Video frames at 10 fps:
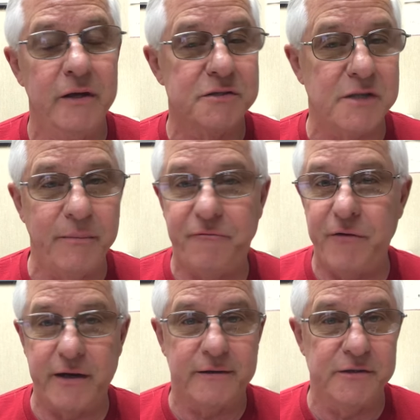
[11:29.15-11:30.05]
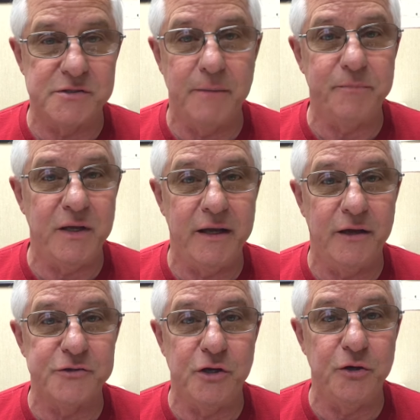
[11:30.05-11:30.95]
some effect on something
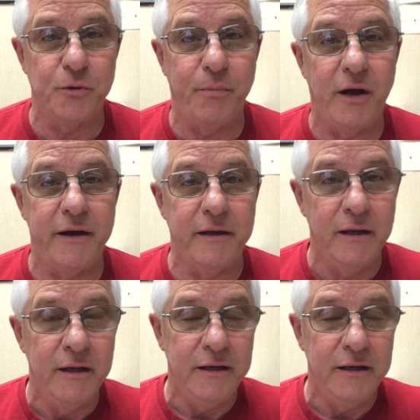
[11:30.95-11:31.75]
else in your body,